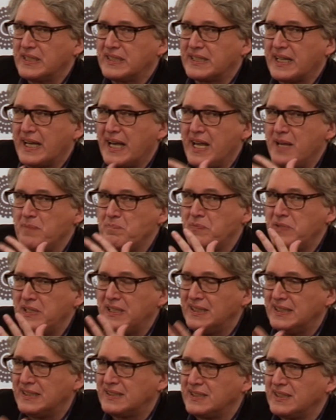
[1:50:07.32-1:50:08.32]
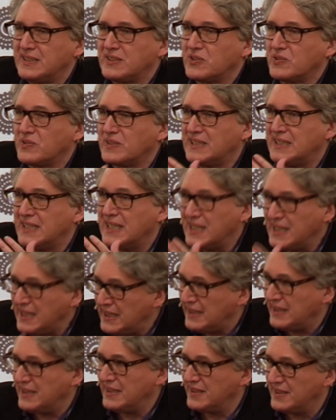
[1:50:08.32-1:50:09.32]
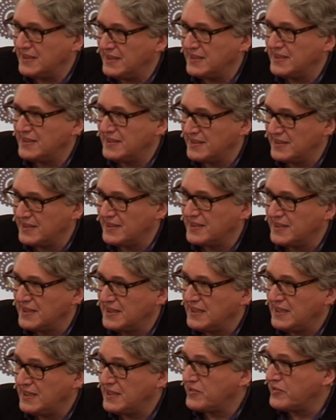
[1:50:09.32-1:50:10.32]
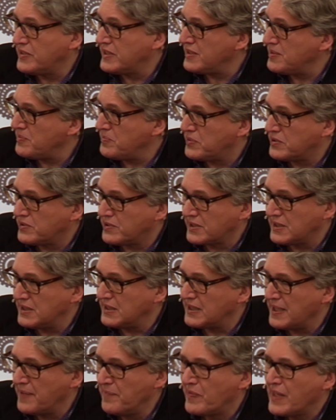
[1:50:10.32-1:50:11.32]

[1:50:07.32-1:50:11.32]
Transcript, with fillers: The ability to die is very important.